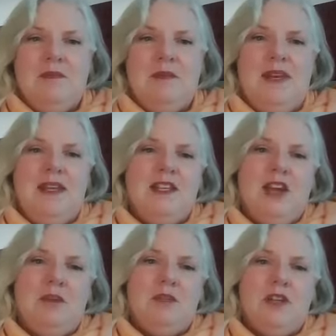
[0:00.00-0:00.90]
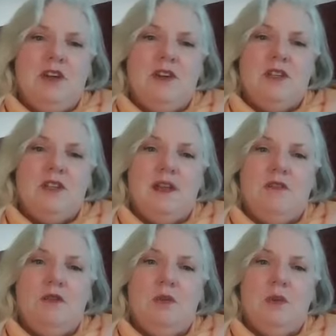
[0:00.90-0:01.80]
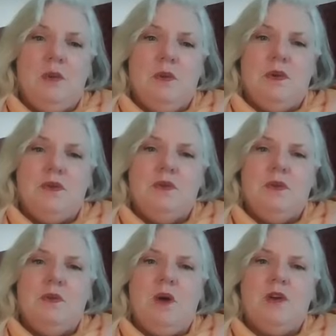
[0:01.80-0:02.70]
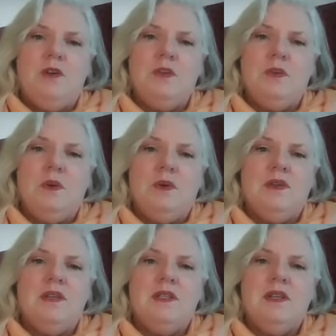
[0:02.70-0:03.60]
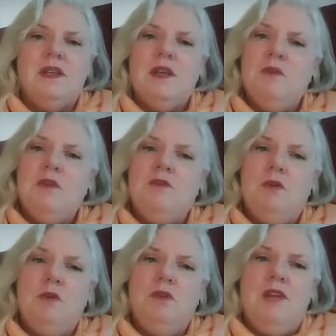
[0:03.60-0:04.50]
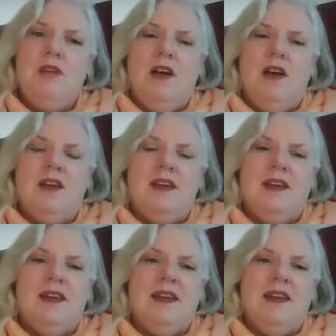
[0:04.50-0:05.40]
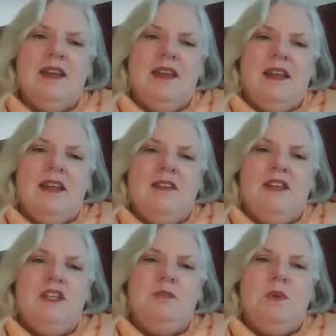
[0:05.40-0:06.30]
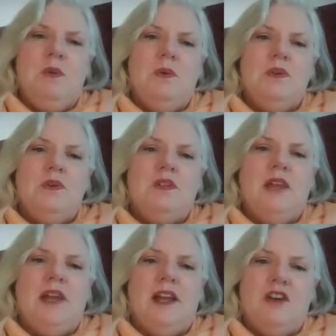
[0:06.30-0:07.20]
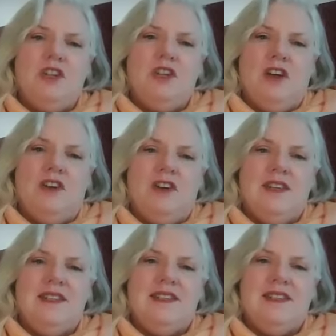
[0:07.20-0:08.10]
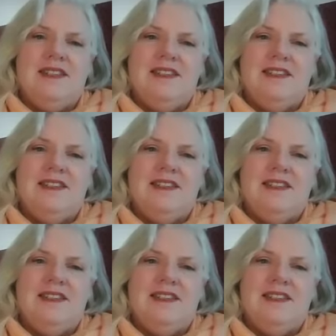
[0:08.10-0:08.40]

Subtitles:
Many times there are several pools where the water swirls before moving on. These pools are like our chakras.